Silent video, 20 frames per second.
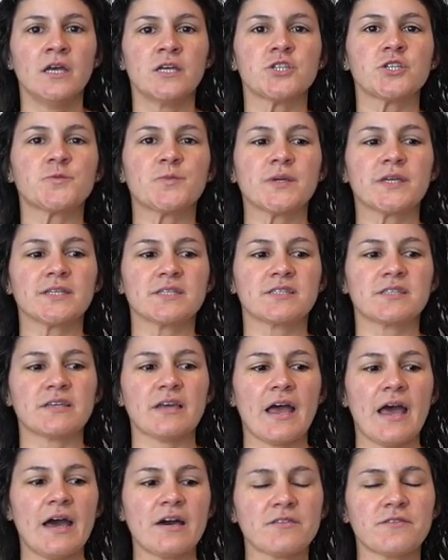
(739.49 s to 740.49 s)
just because
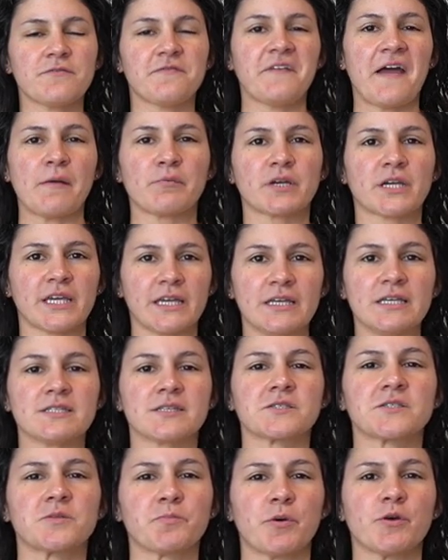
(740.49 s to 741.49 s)
how the fabric
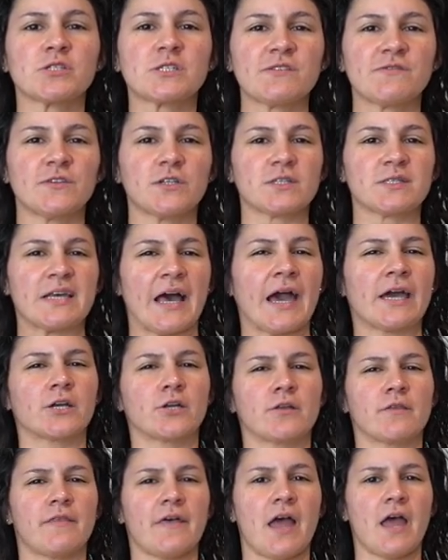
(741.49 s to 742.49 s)
is supposed to feel
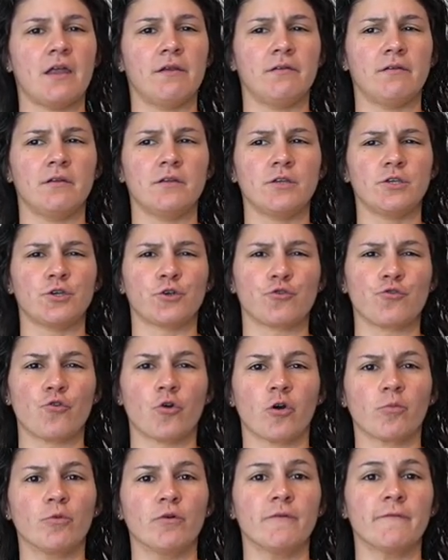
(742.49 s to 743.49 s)
tighter than your
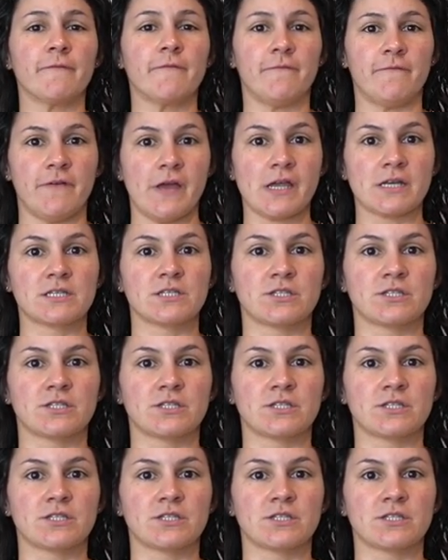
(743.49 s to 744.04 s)
normal fit.